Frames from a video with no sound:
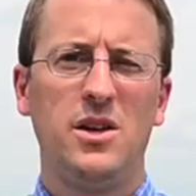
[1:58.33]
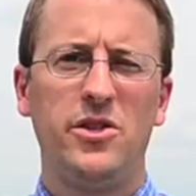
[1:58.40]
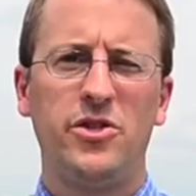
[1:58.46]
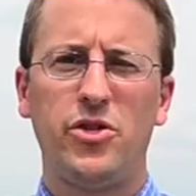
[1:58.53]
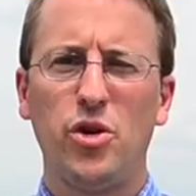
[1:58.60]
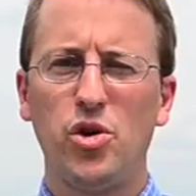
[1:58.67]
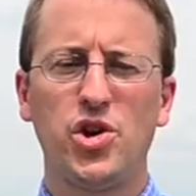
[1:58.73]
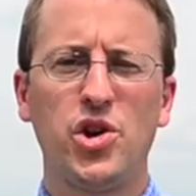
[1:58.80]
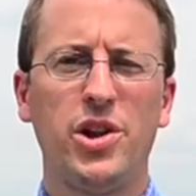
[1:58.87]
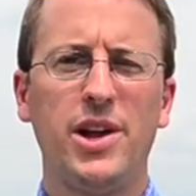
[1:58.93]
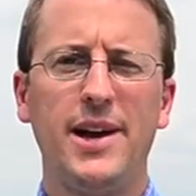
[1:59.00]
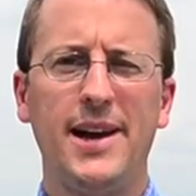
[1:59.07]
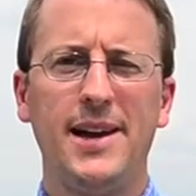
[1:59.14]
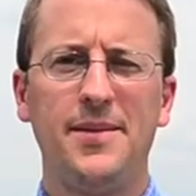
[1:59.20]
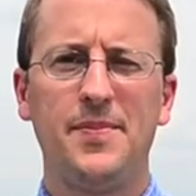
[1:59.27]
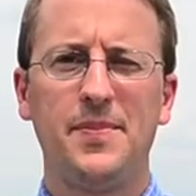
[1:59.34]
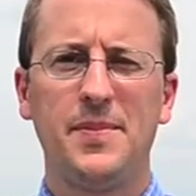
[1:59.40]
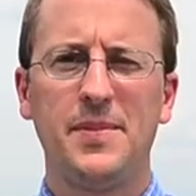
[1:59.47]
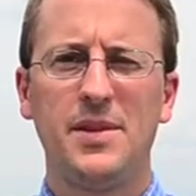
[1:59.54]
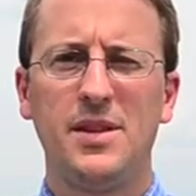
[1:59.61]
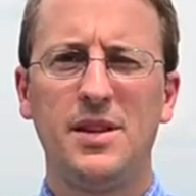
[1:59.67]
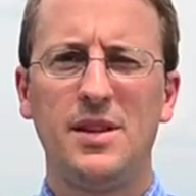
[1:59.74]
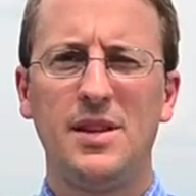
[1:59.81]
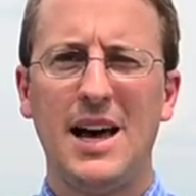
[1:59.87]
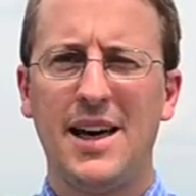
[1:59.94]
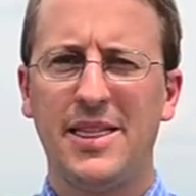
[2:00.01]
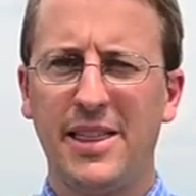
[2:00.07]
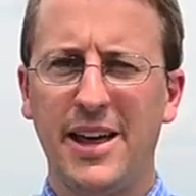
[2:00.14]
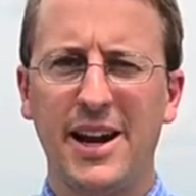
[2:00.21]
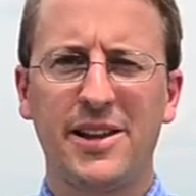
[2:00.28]
socially,
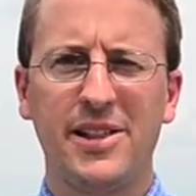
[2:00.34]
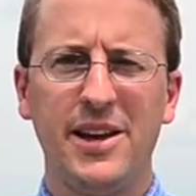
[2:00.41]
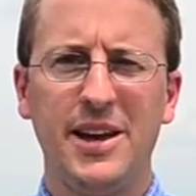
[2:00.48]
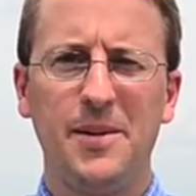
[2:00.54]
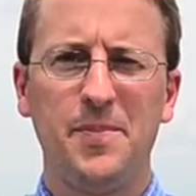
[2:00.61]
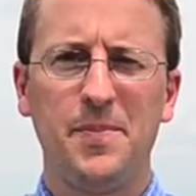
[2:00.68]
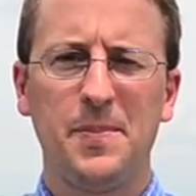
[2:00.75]
athletically,